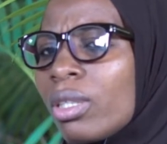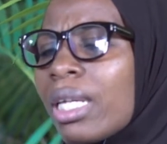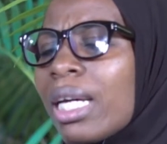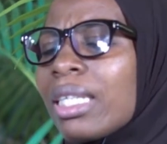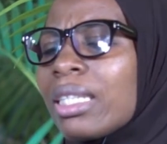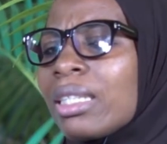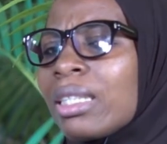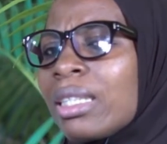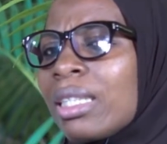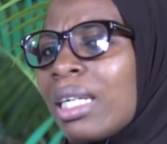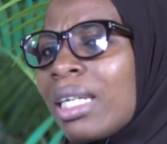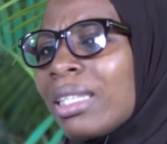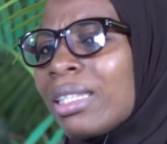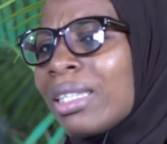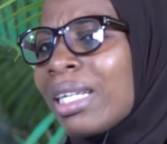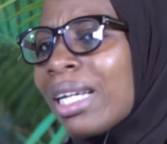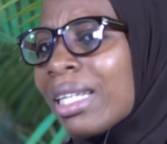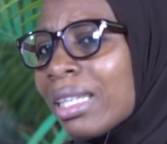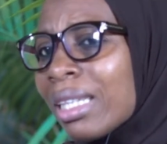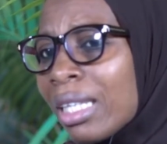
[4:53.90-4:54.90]

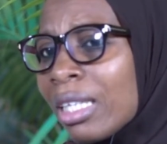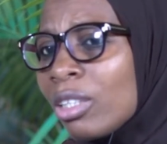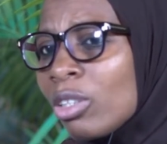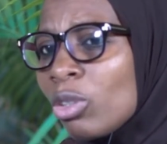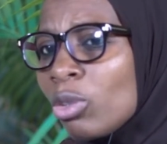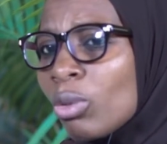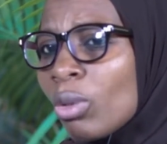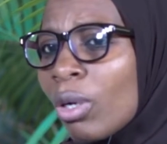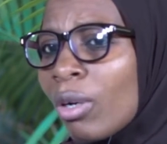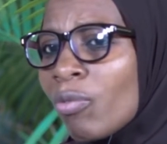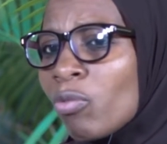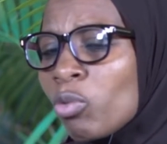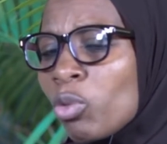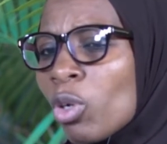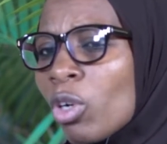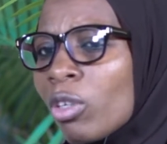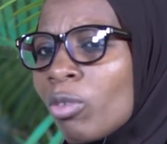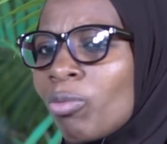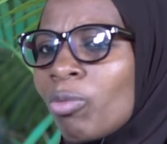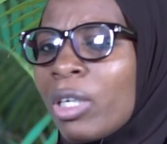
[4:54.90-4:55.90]
that thing you have
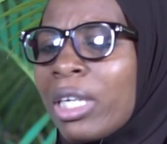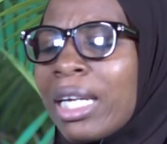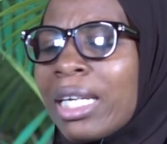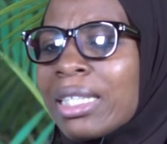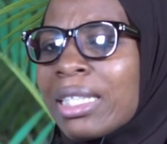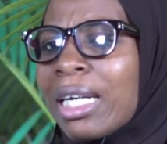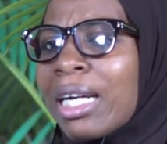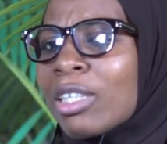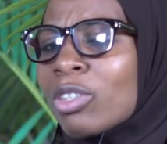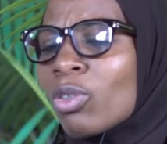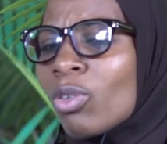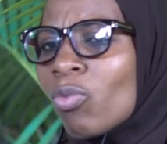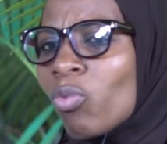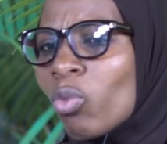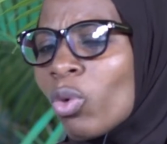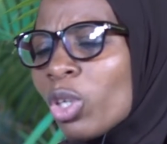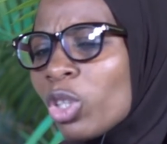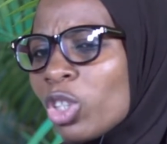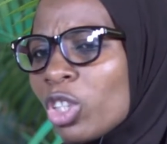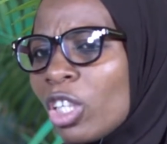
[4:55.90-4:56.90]
done, whether it's act of
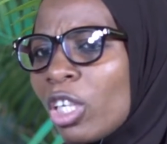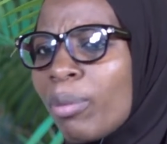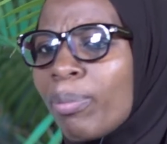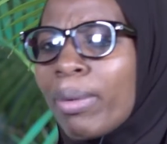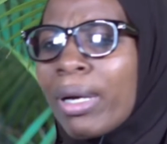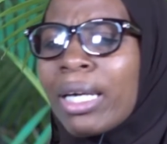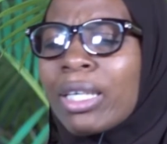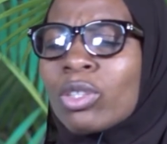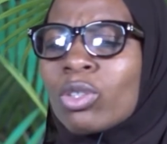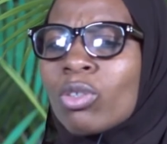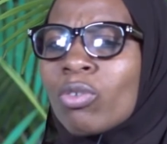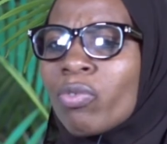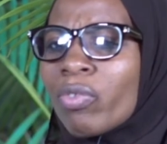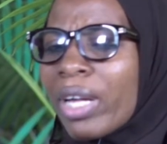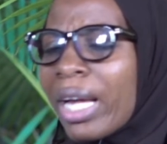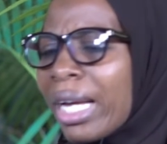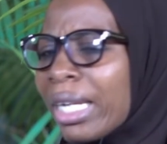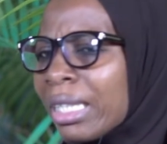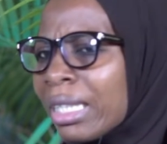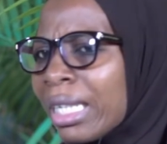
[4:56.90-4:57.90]
worship, act of
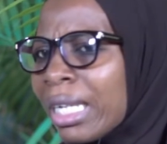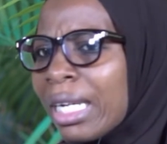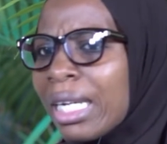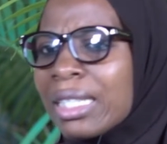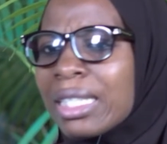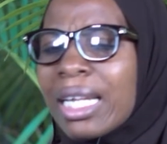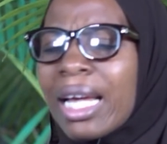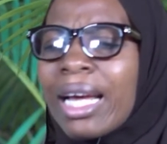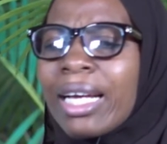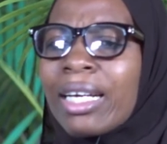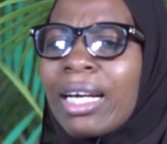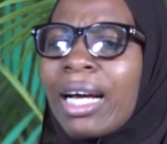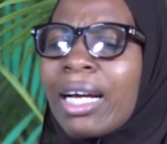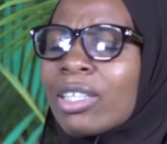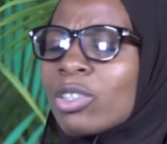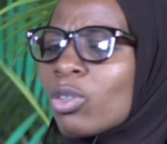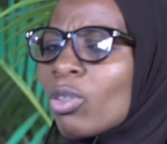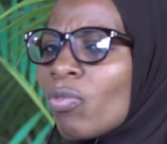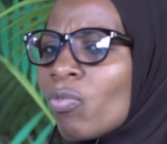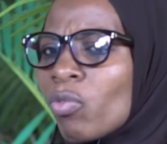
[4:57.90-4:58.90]
kindness,
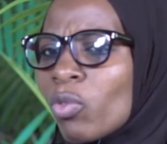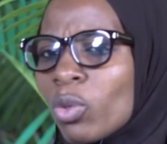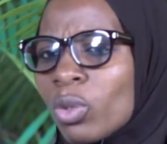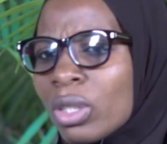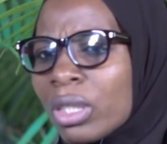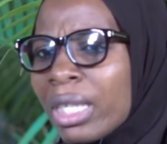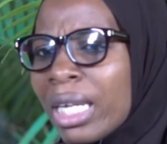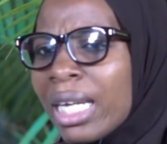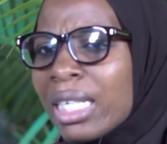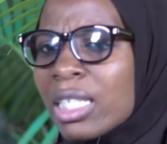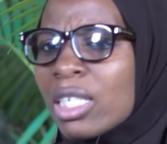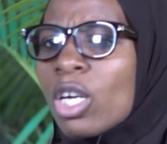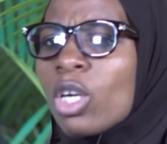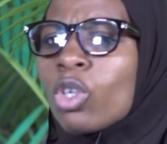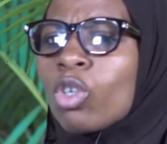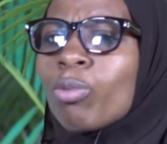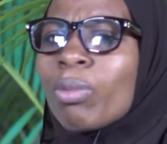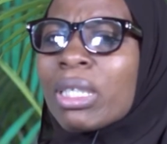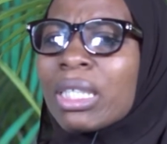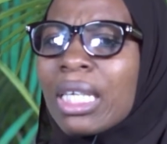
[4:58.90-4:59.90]
act of goodness,
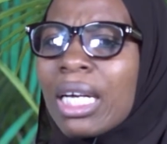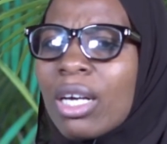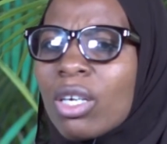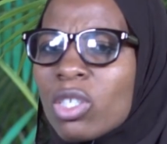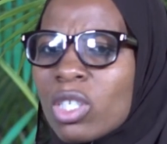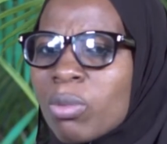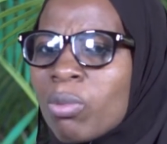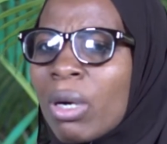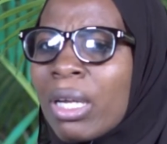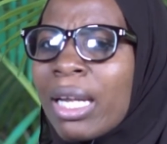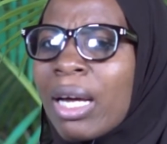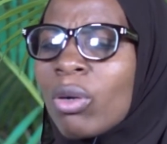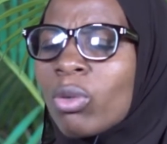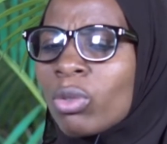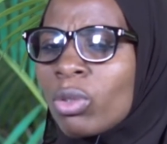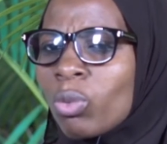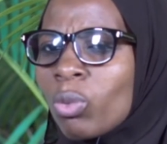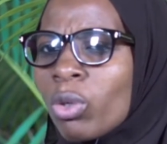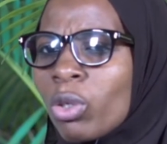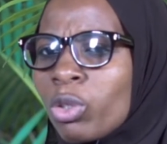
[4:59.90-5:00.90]
no matter how small, I
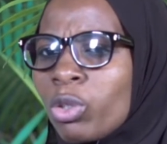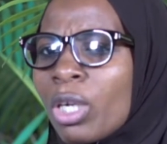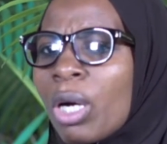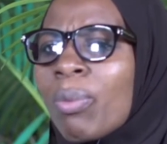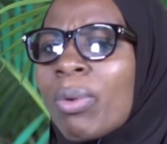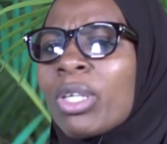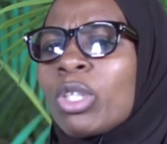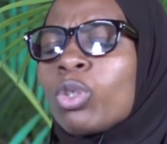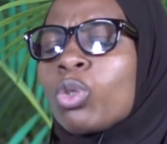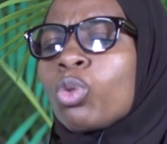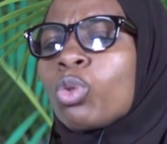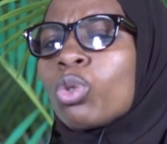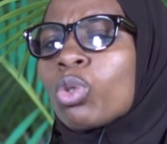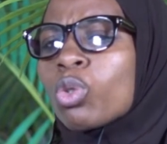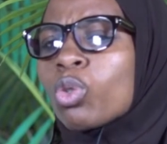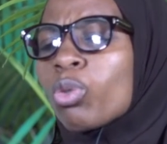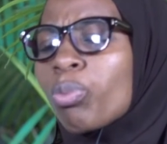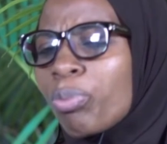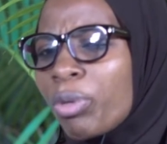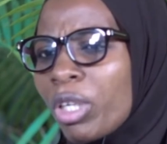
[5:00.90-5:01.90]
will reward you. And when you
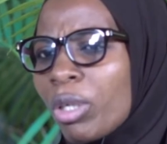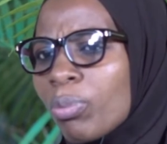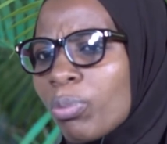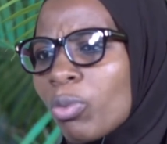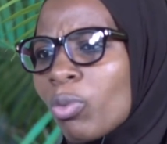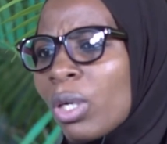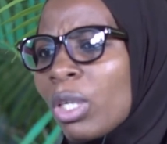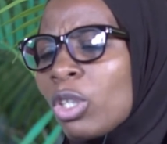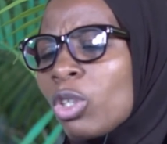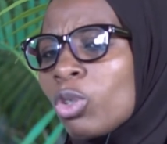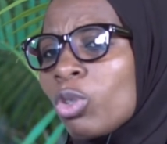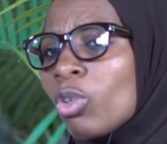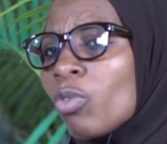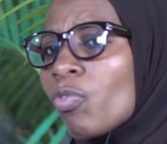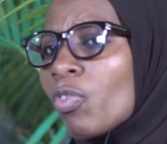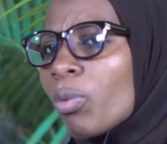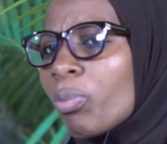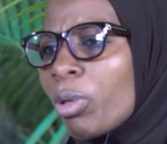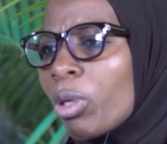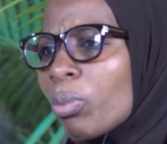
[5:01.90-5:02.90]
do to people, when you do
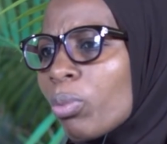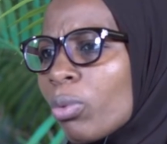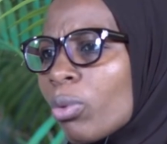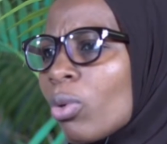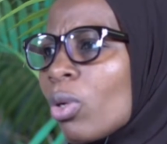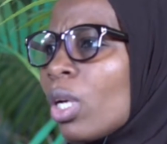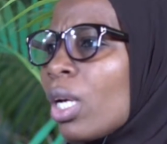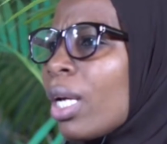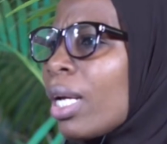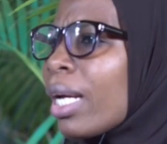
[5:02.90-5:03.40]
for people,